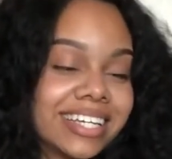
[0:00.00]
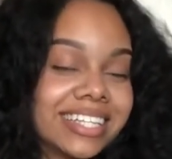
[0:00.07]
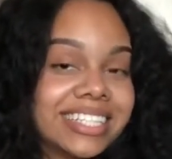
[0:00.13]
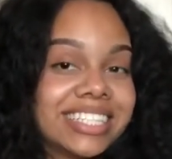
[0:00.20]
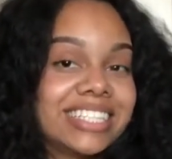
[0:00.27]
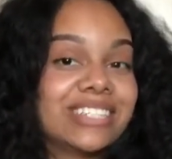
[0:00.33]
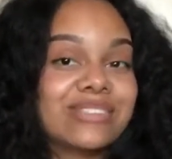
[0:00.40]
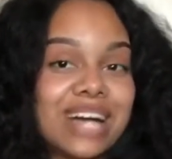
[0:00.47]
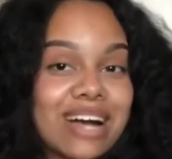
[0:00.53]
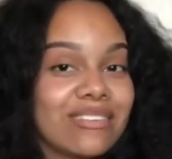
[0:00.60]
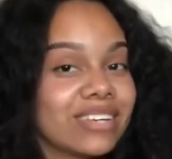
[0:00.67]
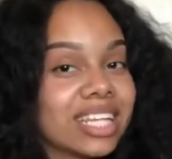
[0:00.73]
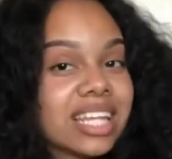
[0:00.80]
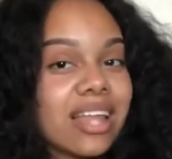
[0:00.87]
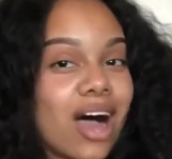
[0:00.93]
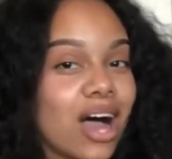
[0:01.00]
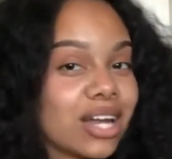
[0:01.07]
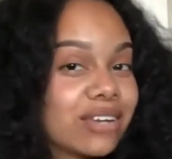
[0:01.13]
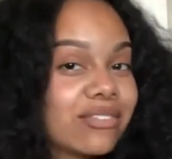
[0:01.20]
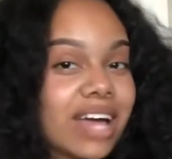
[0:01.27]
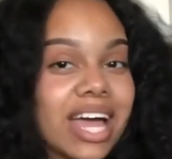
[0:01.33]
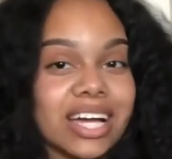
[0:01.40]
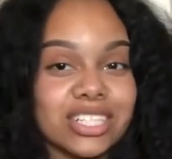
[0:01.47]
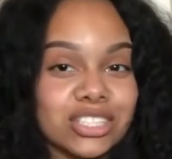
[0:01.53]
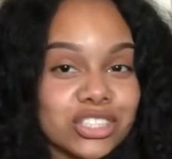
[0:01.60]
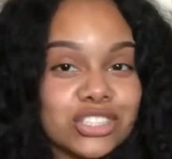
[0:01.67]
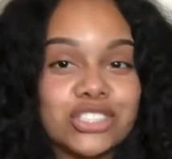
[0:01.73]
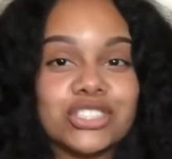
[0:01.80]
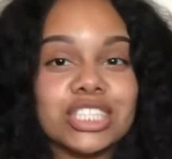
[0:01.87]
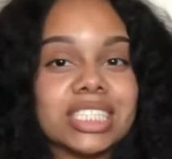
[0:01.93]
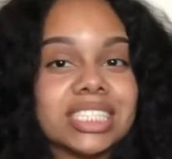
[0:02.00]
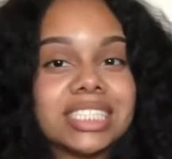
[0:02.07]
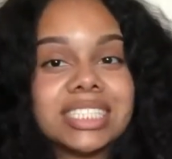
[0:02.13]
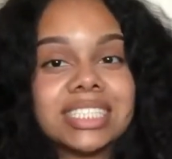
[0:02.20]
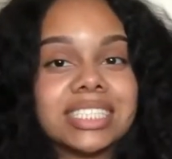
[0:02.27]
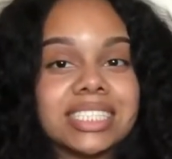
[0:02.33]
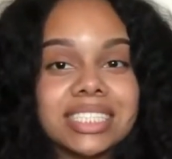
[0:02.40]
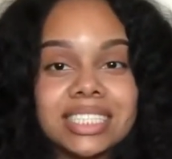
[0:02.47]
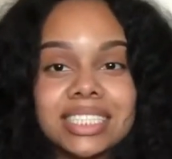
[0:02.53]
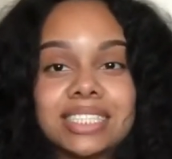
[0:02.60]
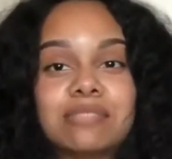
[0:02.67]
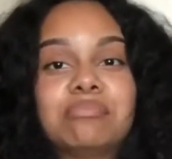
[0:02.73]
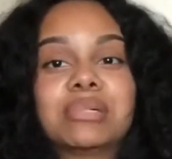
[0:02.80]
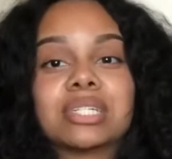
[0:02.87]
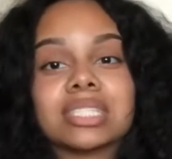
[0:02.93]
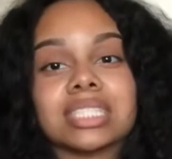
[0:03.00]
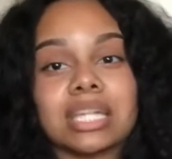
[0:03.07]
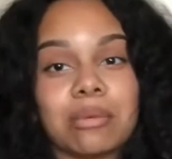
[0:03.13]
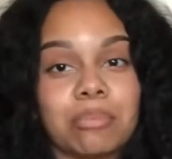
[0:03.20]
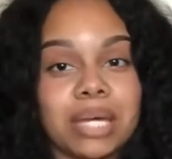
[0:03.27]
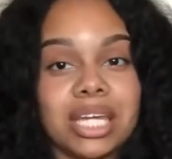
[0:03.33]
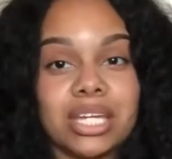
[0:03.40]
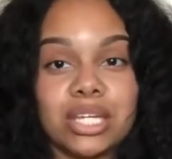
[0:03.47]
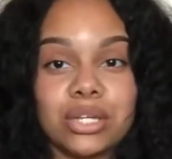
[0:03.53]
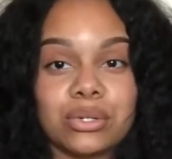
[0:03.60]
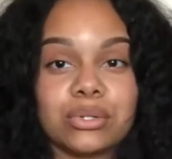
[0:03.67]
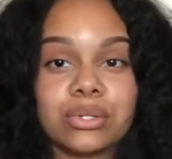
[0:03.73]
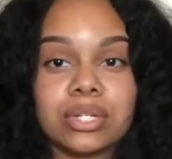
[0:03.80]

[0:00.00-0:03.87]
you have a lot of extra buildup in you,